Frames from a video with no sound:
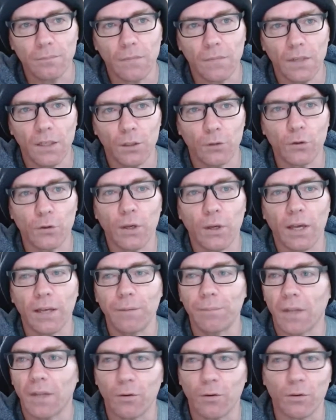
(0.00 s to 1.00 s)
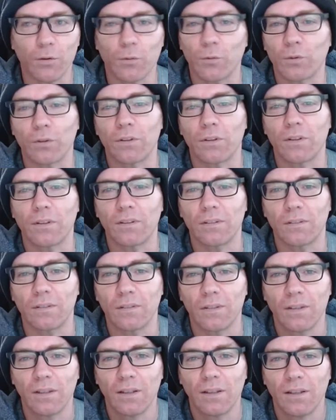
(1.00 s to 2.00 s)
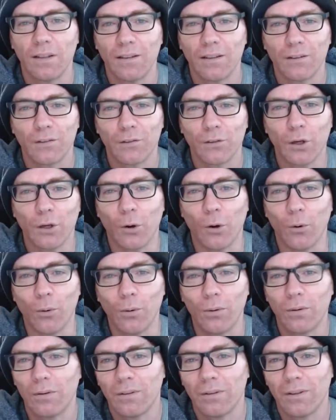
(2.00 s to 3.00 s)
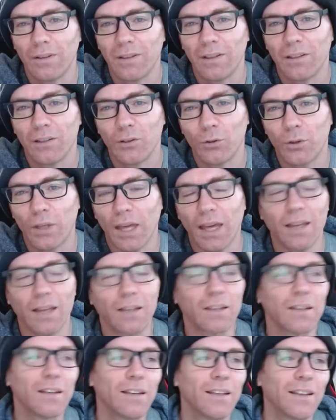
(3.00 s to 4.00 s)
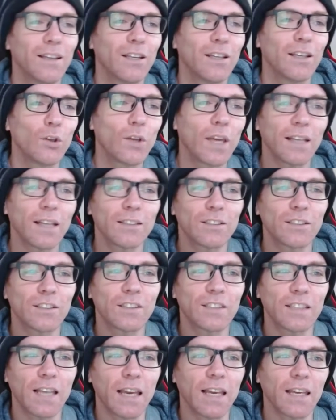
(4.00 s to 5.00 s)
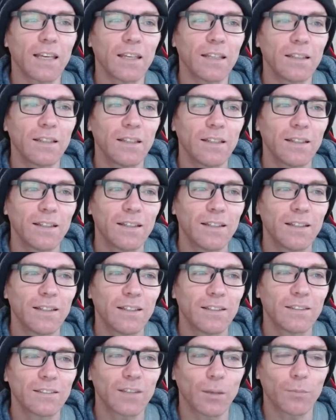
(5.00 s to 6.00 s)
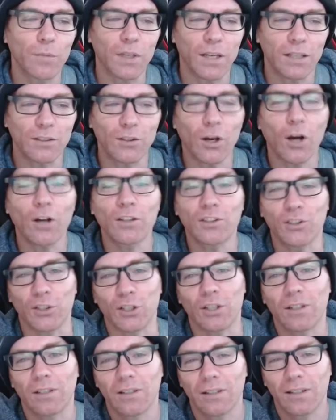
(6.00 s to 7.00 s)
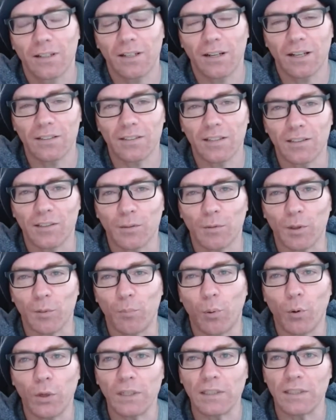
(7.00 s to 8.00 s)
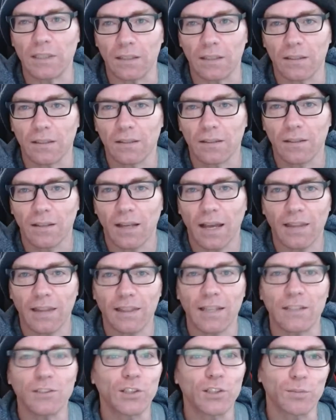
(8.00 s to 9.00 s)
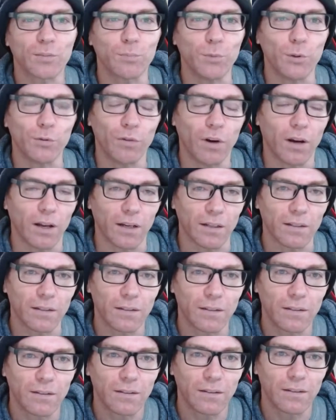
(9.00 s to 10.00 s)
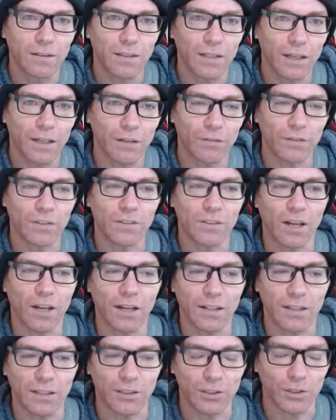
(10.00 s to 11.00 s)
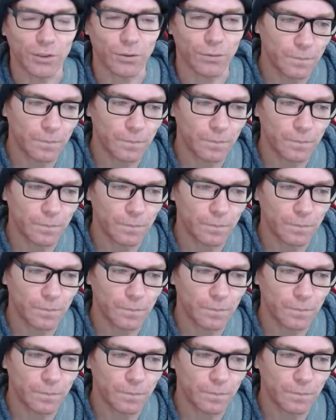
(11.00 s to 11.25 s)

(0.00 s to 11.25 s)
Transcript: He goes, "Okay." I was like, "No." You can't you can't just say something. A doctor cannot say something pointed and then just move on if it's not an issue.